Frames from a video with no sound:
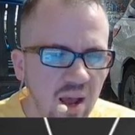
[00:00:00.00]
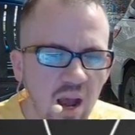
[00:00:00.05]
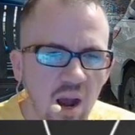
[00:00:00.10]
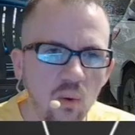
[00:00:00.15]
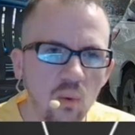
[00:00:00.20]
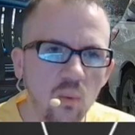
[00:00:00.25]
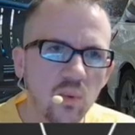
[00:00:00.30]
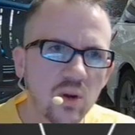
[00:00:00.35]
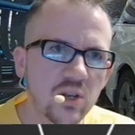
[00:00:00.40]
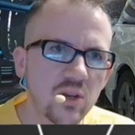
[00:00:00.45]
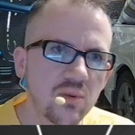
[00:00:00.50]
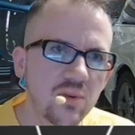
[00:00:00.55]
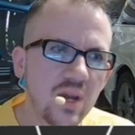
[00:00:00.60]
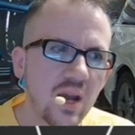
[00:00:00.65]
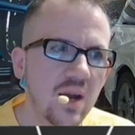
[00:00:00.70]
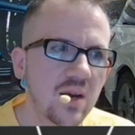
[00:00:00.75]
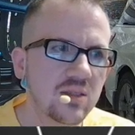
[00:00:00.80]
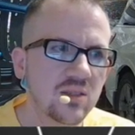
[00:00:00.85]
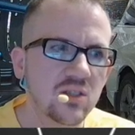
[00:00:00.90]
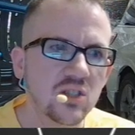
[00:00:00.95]
when you
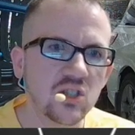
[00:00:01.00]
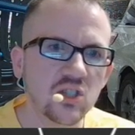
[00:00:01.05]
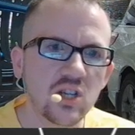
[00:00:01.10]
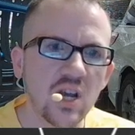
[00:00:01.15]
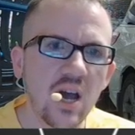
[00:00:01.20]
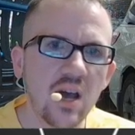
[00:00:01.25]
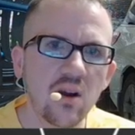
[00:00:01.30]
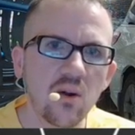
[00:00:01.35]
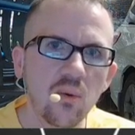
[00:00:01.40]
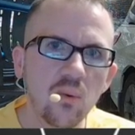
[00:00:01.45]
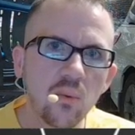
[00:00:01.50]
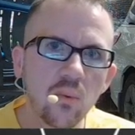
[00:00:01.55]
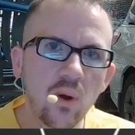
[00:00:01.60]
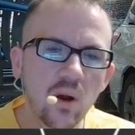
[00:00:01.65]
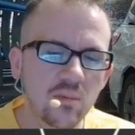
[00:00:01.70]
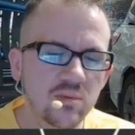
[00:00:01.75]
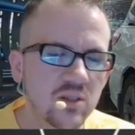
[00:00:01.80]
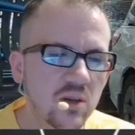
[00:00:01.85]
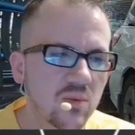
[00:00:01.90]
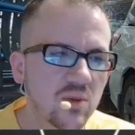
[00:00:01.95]
cast
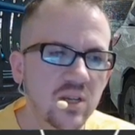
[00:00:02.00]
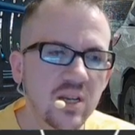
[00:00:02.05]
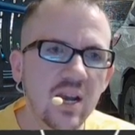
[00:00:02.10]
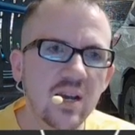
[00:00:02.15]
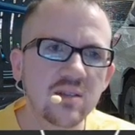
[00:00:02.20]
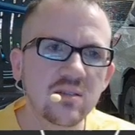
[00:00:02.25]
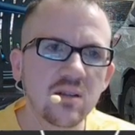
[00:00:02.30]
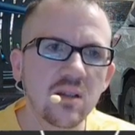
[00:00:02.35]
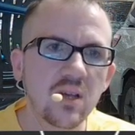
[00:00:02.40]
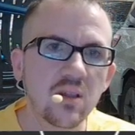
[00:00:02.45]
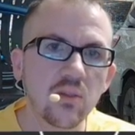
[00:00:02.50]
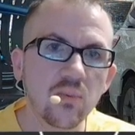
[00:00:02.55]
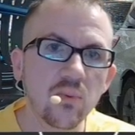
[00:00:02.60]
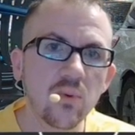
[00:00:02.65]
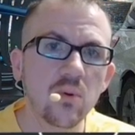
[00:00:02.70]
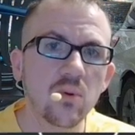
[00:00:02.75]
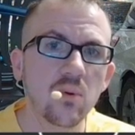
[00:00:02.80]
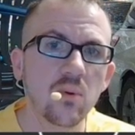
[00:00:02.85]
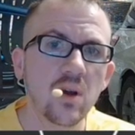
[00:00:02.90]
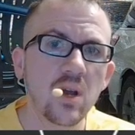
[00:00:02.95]
when you cast a light
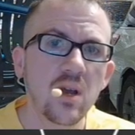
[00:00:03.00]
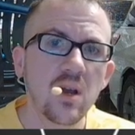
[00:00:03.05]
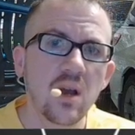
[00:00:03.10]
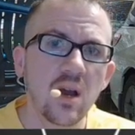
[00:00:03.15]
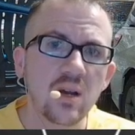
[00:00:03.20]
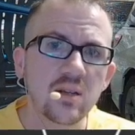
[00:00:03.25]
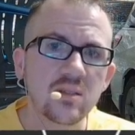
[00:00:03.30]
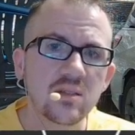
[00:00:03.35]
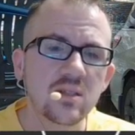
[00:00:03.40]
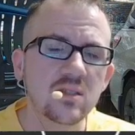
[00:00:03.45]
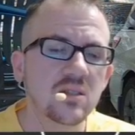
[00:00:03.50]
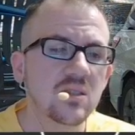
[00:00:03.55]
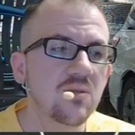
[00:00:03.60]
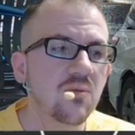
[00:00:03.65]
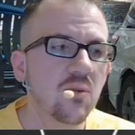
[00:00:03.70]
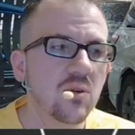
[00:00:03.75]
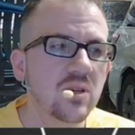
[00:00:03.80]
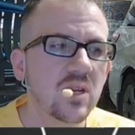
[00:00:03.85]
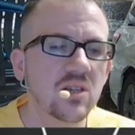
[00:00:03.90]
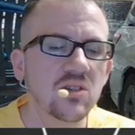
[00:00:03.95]
through a
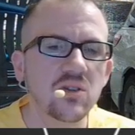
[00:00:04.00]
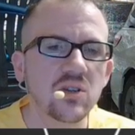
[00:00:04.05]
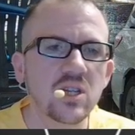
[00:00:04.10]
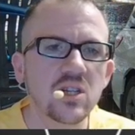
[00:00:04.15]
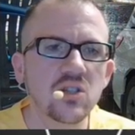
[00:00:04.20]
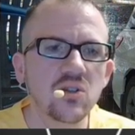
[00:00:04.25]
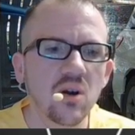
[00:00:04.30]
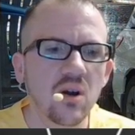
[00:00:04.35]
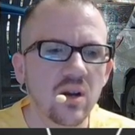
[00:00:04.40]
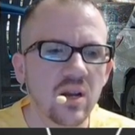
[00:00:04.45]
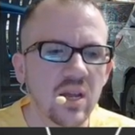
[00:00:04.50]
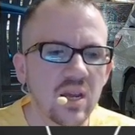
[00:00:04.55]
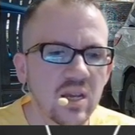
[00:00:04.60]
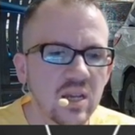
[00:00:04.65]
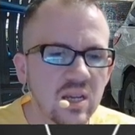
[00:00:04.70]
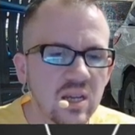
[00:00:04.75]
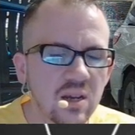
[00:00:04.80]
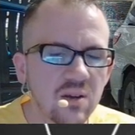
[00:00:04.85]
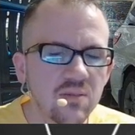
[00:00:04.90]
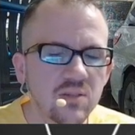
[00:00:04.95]
64 tetrahedron, it
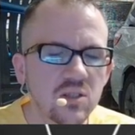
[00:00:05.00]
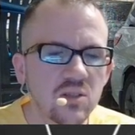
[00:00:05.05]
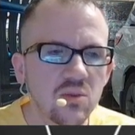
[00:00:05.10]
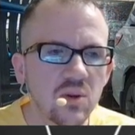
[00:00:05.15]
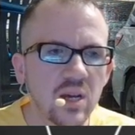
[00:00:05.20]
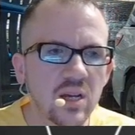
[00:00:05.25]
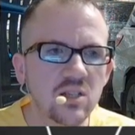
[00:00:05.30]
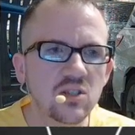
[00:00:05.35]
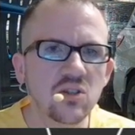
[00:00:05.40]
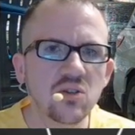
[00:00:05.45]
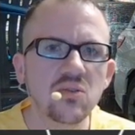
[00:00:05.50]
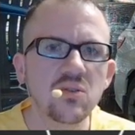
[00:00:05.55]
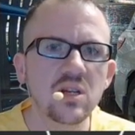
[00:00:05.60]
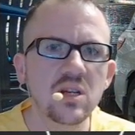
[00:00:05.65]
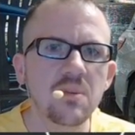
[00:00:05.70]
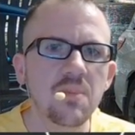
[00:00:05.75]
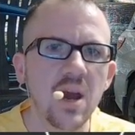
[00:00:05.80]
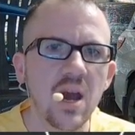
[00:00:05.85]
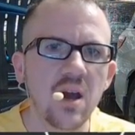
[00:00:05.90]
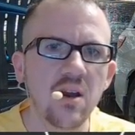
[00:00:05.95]
gives you a
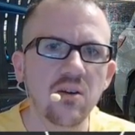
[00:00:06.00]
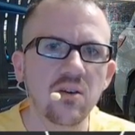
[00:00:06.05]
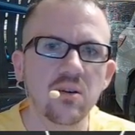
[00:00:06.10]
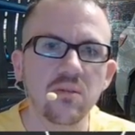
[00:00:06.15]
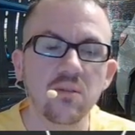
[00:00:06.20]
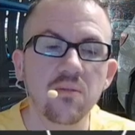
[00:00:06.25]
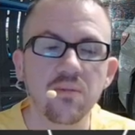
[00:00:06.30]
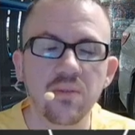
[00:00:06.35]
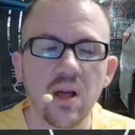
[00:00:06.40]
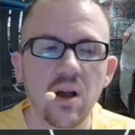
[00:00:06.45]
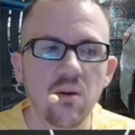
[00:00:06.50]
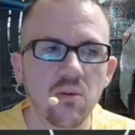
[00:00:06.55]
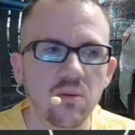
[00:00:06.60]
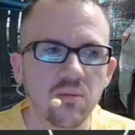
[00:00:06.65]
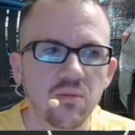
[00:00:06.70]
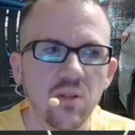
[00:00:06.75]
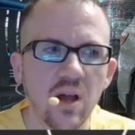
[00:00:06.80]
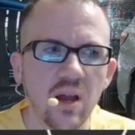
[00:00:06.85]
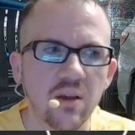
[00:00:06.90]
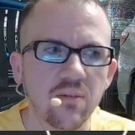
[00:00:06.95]
2D pattern of the flower of
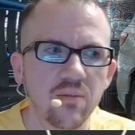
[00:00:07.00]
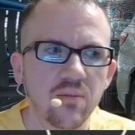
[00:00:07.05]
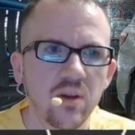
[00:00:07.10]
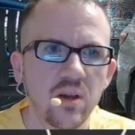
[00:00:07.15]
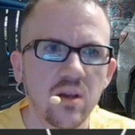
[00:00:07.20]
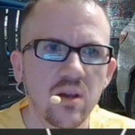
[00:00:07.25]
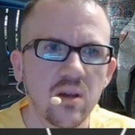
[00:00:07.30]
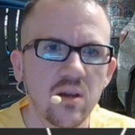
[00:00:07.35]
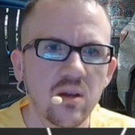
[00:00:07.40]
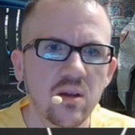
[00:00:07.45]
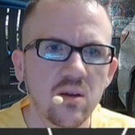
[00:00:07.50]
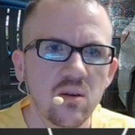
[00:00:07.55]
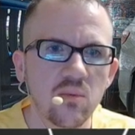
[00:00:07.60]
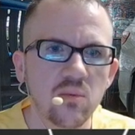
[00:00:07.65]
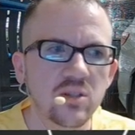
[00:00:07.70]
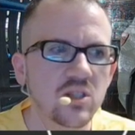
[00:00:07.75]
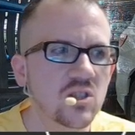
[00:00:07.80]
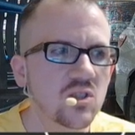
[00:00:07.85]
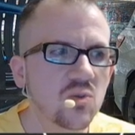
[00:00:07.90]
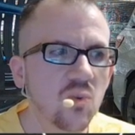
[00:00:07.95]
life,
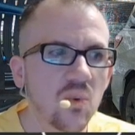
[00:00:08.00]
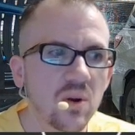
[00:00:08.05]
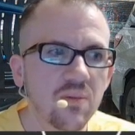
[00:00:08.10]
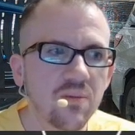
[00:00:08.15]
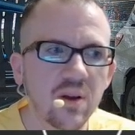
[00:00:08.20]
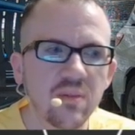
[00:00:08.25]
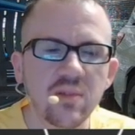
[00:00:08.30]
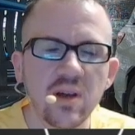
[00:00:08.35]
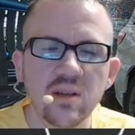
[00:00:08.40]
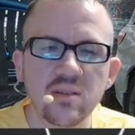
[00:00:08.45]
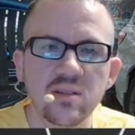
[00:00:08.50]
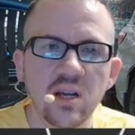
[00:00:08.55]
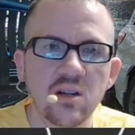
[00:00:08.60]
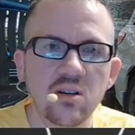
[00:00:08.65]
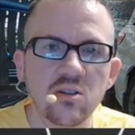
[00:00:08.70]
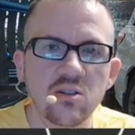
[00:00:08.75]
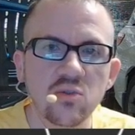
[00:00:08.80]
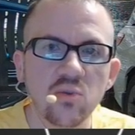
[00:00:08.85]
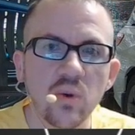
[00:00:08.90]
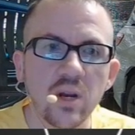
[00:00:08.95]
which is
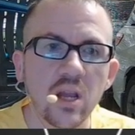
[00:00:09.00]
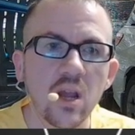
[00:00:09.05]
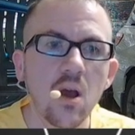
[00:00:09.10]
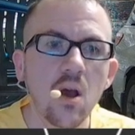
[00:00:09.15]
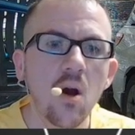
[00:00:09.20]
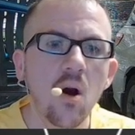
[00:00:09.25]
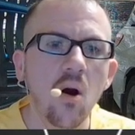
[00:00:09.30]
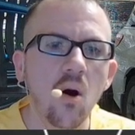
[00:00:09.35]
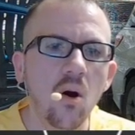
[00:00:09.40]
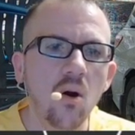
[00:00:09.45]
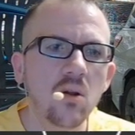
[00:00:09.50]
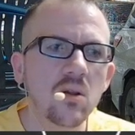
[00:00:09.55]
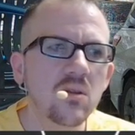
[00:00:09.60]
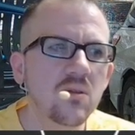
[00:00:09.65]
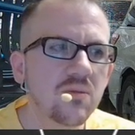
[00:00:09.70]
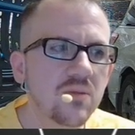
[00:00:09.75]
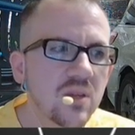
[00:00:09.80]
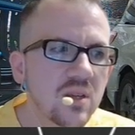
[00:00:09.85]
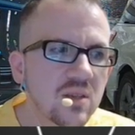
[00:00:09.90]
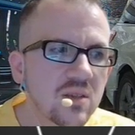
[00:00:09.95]
25,920. All
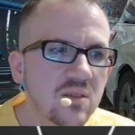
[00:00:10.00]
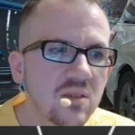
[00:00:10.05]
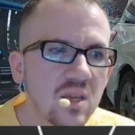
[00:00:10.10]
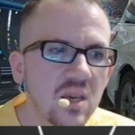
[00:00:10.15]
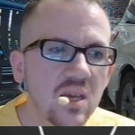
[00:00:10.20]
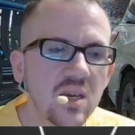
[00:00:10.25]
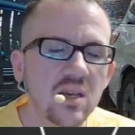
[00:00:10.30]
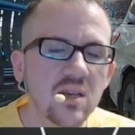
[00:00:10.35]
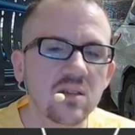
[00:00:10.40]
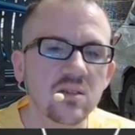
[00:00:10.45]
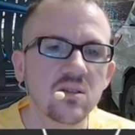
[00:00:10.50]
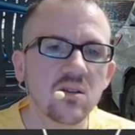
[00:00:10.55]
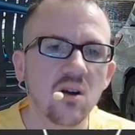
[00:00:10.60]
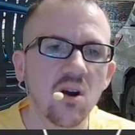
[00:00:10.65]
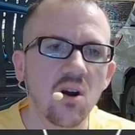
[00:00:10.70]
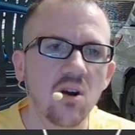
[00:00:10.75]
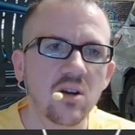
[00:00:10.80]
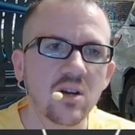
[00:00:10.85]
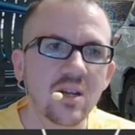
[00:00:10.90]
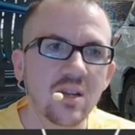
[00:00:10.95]
of these things
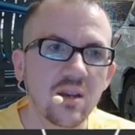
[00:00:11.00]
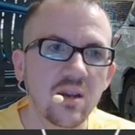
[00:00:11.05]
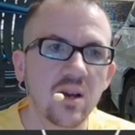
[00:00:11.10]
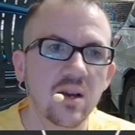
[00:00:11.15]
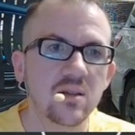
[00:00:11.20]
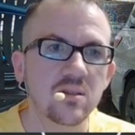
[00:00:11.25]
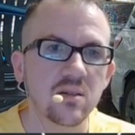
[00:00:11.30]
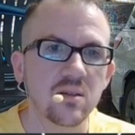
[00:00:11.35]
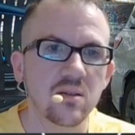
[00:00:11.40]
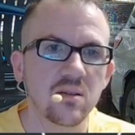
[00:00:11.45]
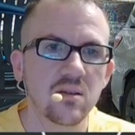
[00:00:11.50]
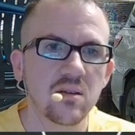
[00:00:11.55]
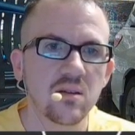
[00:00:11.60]
are connected.